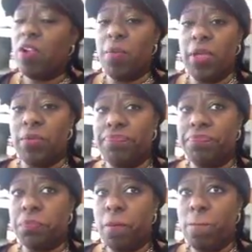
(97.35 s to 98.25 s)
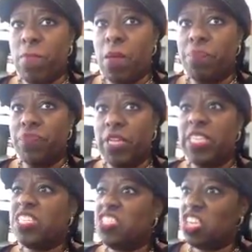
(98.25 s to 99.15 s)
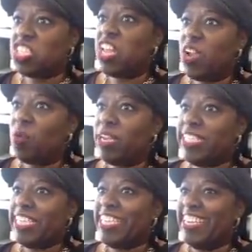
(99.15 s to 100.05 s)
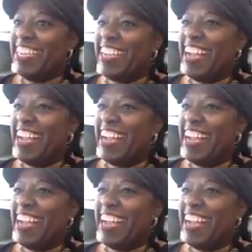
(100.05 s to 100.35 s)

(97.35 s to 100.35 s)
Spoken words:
creamy. It tastes just like green tea.